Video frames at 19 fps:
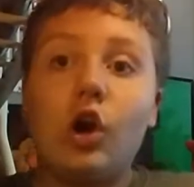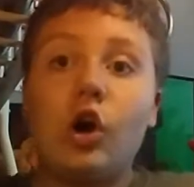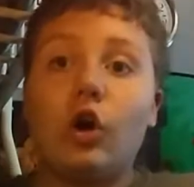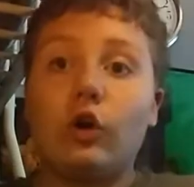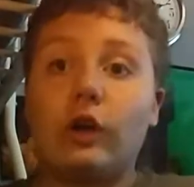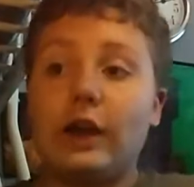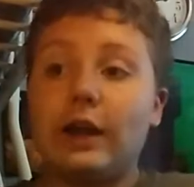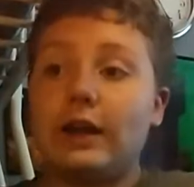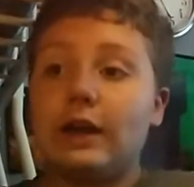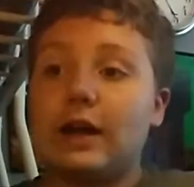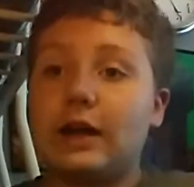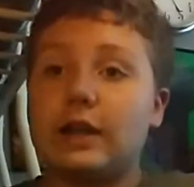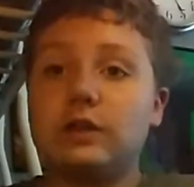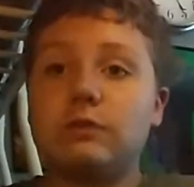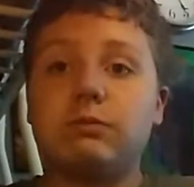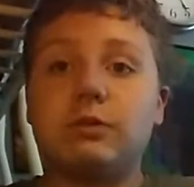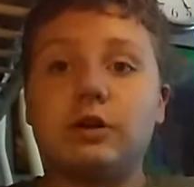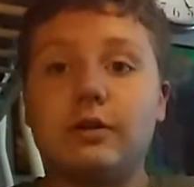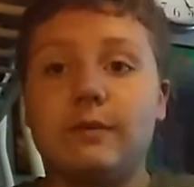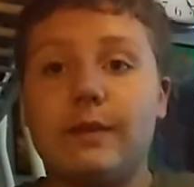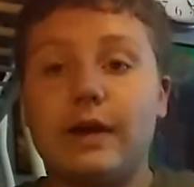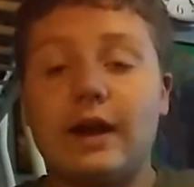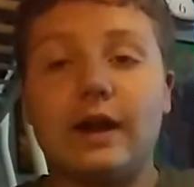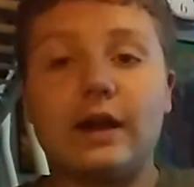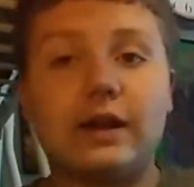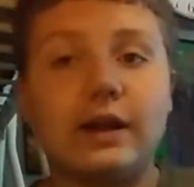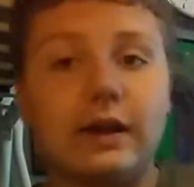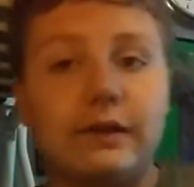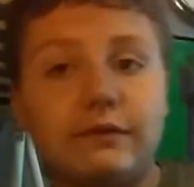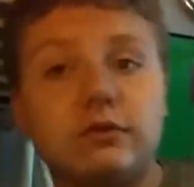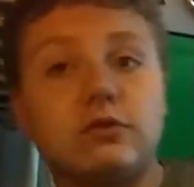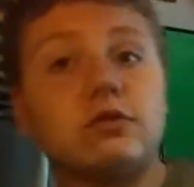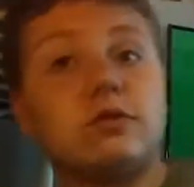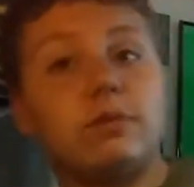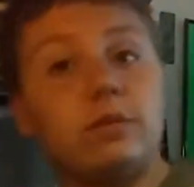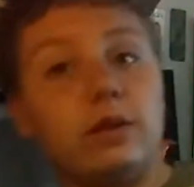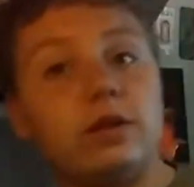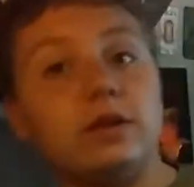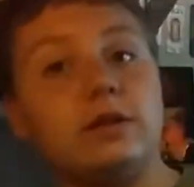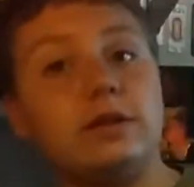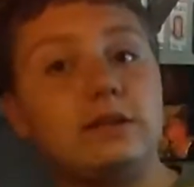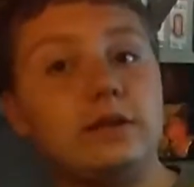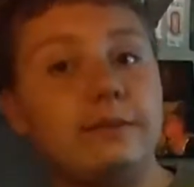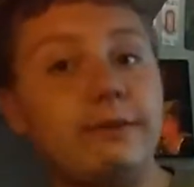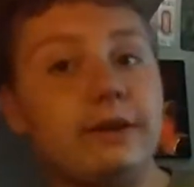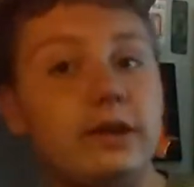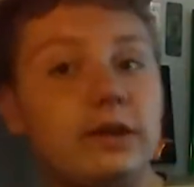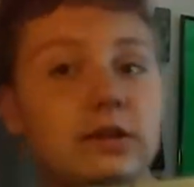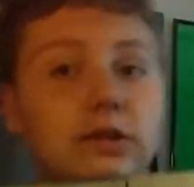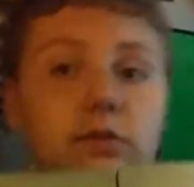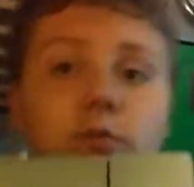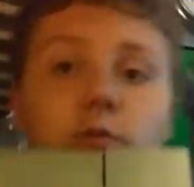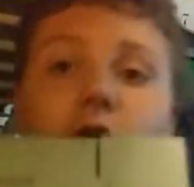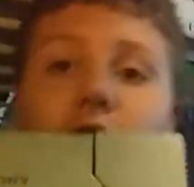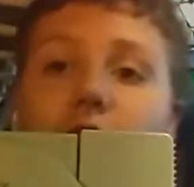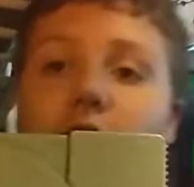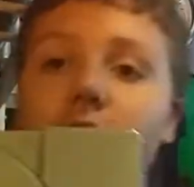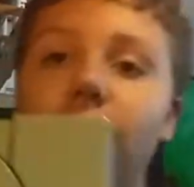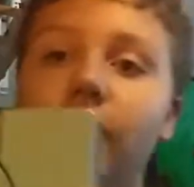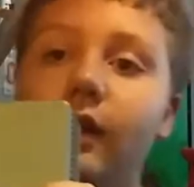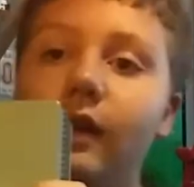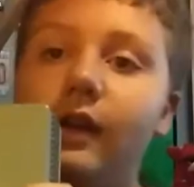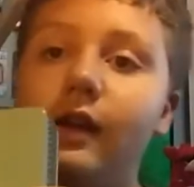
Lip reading: Okay, guys, we are back after unplugging the PS1.